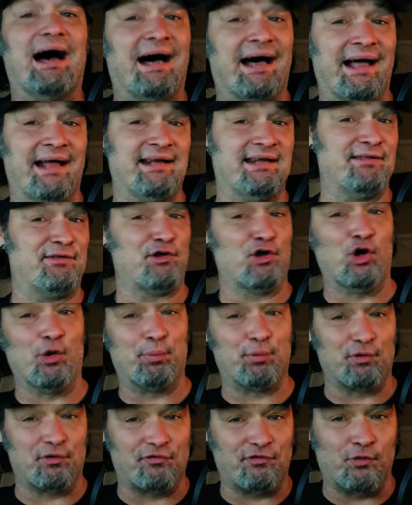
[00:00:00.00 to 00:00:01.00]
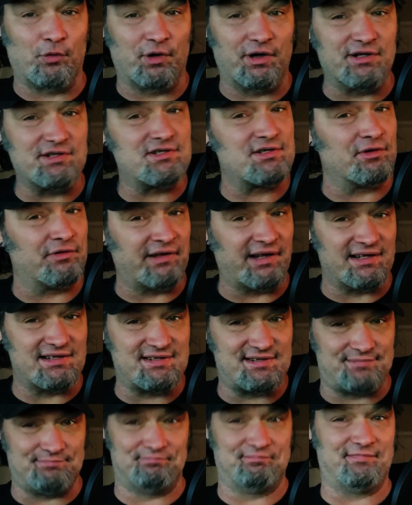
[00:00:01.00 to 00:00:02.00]
I did the opener for it, so
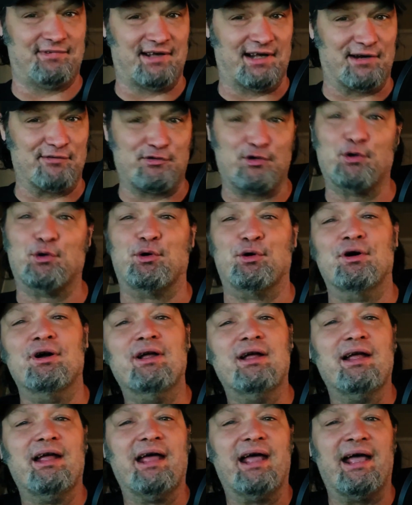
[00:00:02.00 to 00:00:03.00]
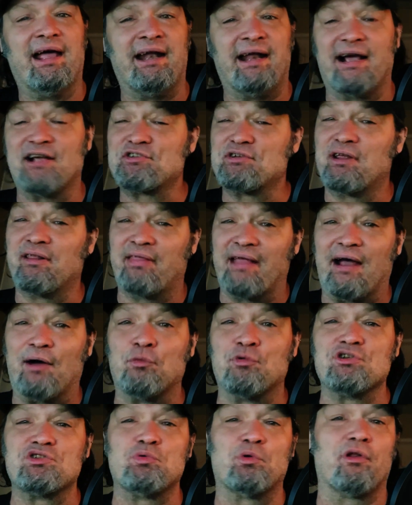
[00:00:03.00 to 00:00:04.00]
that's kind of cool. And actually, that
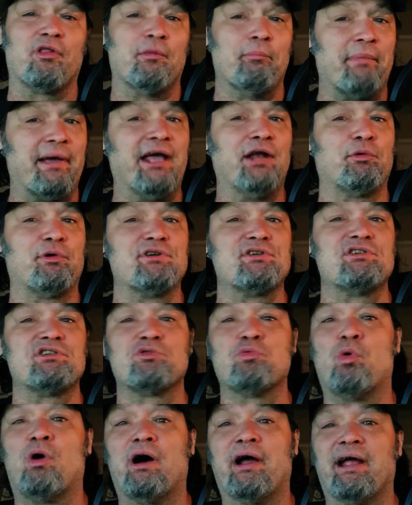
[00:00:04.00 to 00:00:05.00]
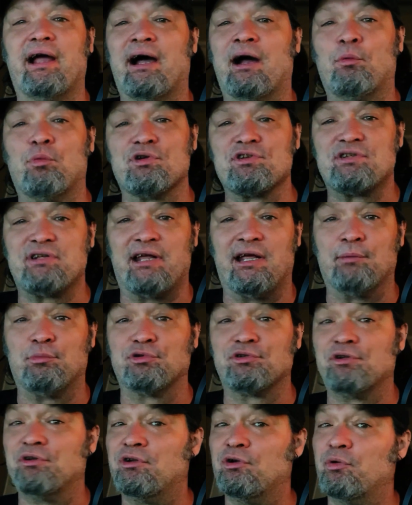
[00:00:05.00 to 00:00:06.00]
was one of the main reasons why I wasn't able
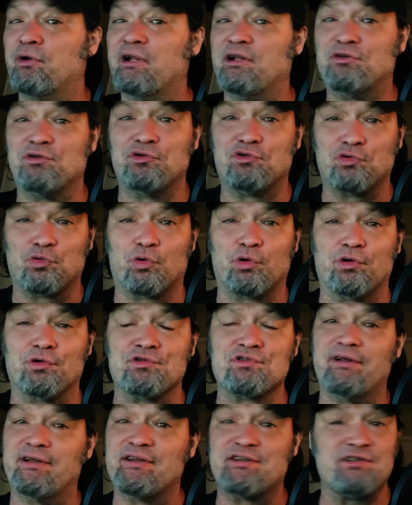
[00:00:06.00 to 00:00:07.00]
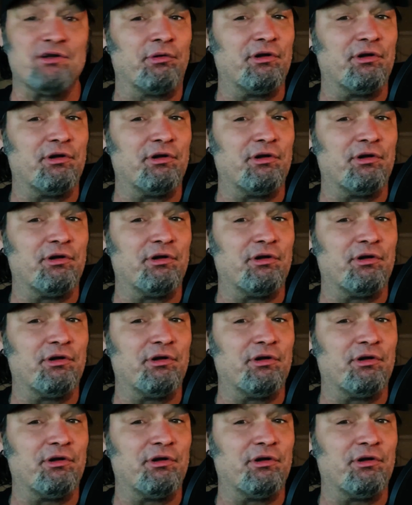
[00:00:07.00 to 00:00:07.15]
to do any tutorials. It's